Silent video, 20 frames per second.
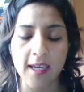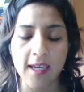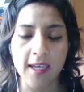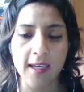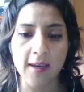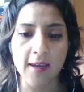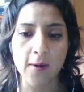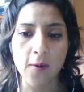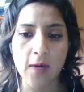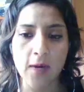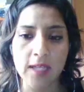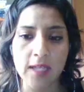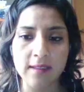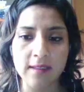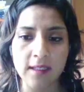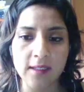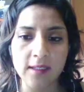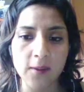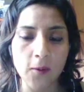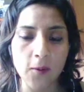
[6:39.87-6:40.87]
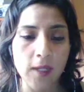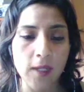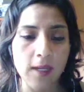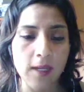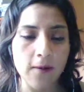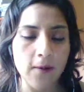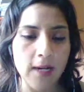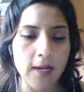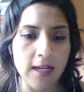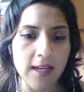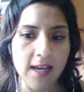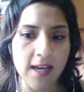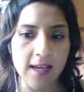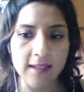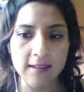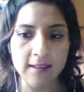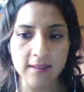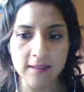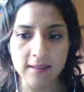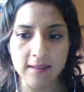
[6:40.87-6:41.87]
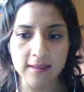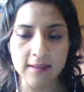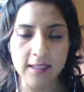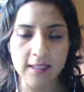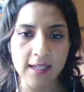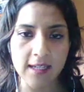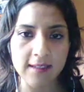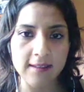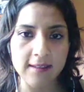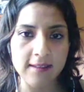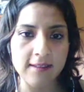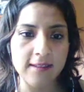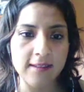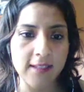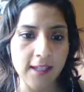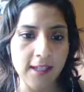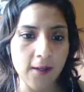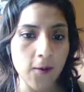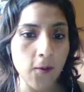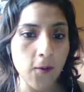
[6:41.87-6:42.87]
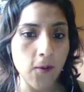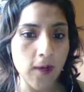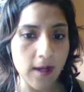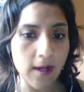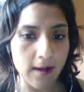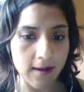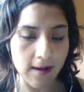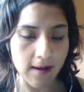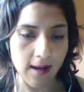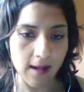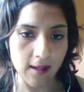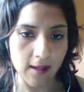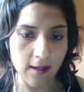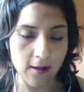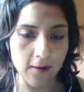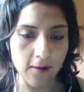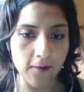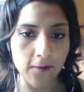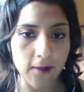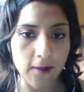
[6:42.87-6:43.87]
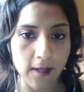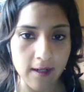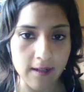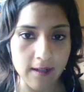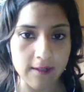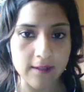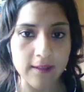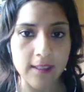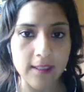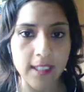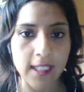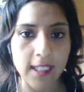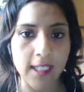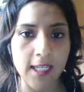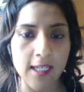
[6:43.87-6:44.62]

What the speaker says: was that we realized that there were a lot of girls